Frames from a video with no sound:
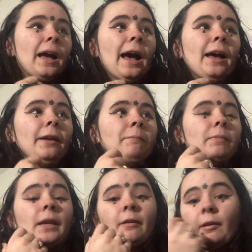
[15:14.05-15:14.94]
I
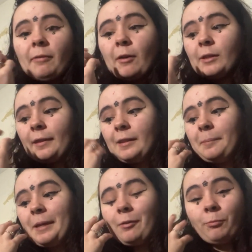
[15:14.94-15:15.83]
I found that to
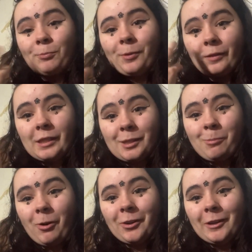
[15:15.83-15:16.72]
be really
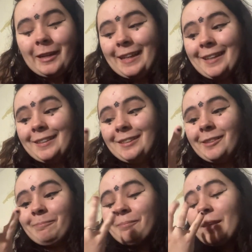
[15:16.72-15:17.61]
smart, and
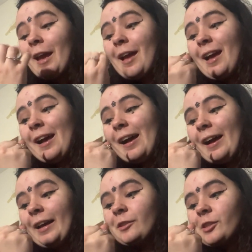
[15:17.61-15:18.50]

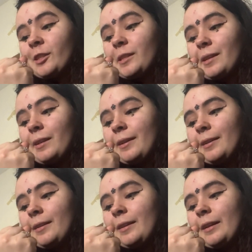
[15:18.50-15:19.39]
I just
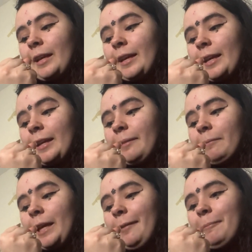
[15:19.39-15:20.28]
it
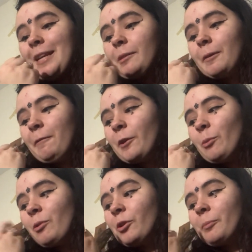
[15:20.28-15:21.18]
it makes me feel
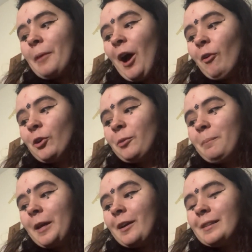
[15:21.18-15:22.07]
more empowered
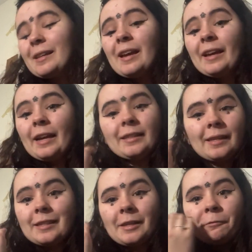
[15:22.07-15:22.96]
because it's
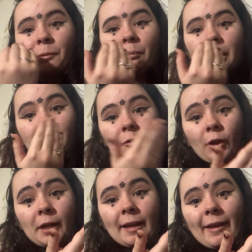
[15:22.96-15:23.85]
a different way of
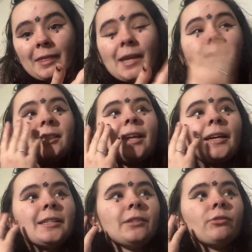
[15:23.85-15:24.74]
looking at things that
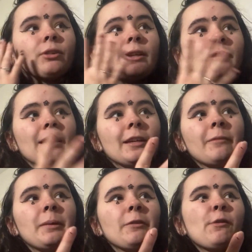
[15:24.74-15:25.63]
I didn't really think
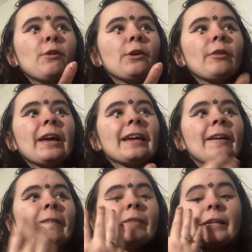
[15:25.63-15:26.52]
of before. Like
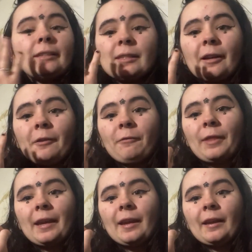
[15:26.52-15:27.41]
instead of
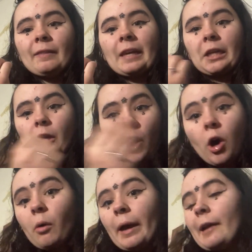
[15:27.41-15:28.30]
thinking like,
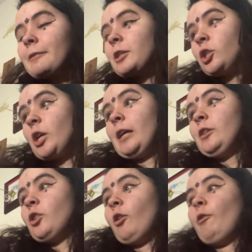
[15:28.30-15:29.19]
oh, I have to
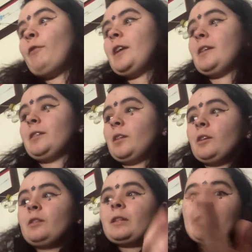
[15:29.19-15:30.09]
change all of this,
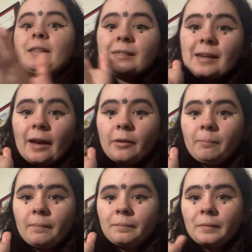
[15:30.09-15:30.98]

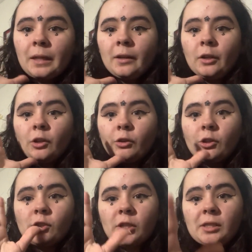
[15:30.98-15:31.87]
instead,
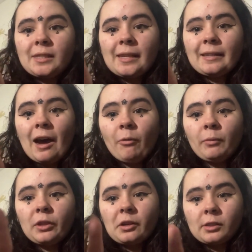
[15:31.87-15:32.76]
you should sit down
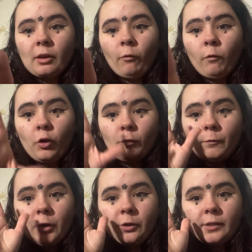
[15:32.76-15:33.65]
with yourself for,
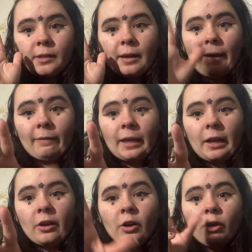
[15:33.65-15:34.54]
first and
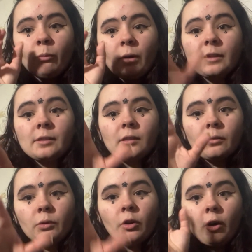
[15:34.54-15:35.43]
think, what is the
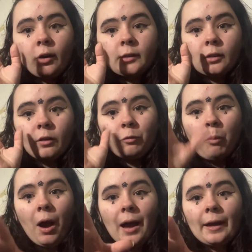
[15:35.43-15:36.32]
root cause of
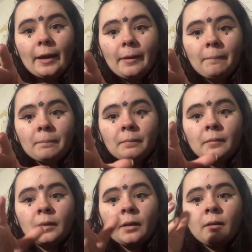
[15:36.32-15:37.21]
why
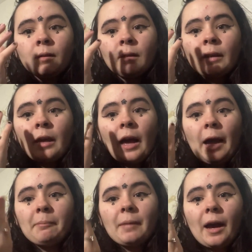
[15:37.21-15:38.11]

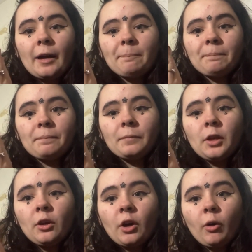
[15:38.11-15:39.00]
I'm not,
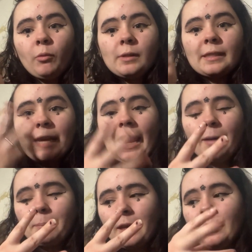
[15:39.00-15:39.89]
you know,
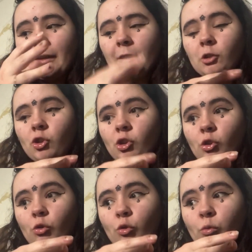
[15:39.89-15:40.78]
tapping
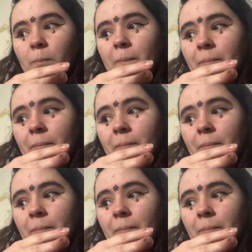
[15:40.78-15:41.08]
into